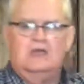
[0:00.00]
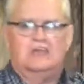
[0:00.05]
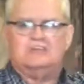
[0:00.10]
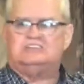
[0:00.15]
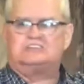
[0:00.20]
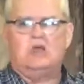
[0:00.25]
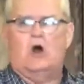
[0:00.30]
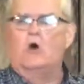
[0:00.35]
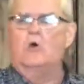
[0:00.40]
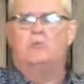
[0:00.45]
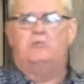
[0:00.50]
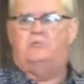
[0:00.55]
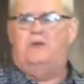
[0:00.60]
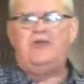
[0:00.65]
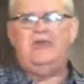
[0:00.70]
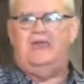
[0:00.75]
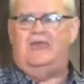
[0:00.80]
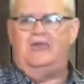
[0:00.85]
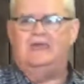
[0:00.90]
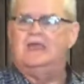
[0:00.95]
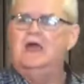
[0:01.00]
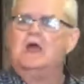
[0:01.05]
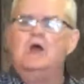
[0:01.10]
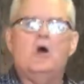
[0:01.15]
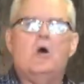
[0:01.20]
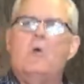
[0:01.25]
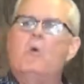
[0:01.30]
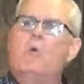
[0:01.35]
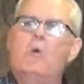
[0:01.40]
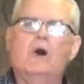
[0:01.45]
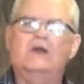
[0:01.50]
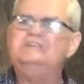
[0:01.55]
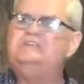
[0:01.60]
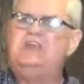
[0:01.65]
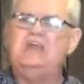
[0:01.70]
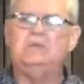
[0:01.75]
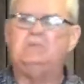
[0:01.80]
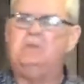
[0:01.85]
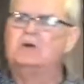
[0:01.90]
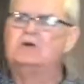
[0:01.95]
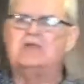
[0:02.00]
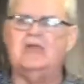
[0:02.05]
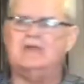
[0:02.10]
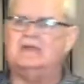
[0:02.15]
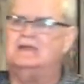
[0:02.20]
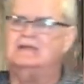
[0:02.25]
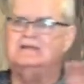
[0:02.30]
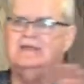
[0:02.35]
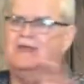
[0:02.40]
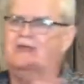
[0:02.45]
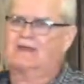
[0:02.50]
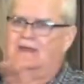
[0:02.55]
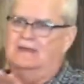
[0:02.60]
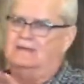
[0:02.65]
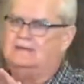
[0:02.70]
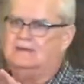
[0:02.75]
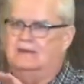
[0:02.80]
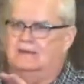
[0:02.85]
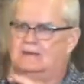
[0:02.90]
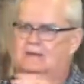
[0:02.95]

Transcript: is so big, one temple can't contain it.